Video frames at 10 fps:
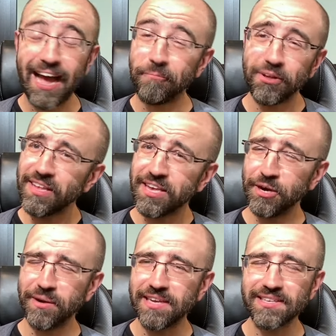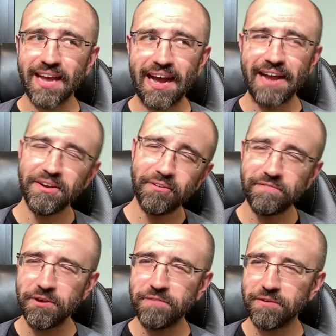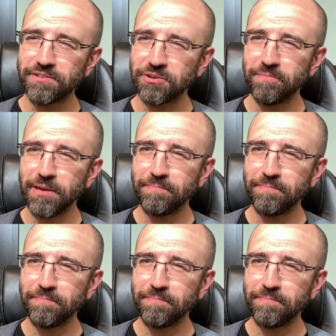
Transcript: I'm really curious. Uh, I know a few of you have told me,